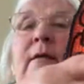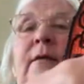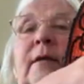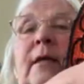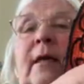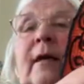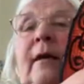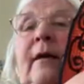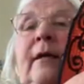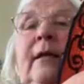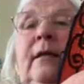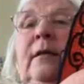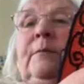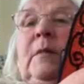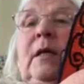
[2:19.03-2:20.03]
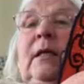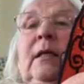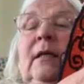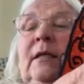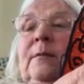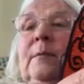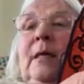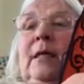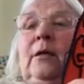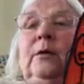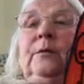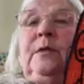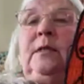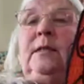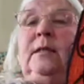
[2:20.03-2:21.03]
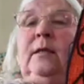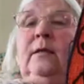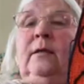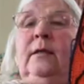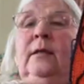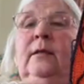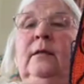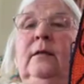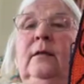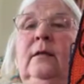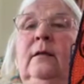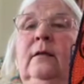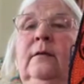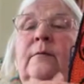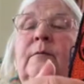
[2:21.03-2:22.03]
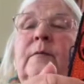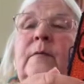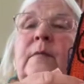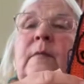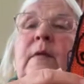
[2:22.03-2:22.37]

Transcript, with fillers: The eye in mine, that's my own design um,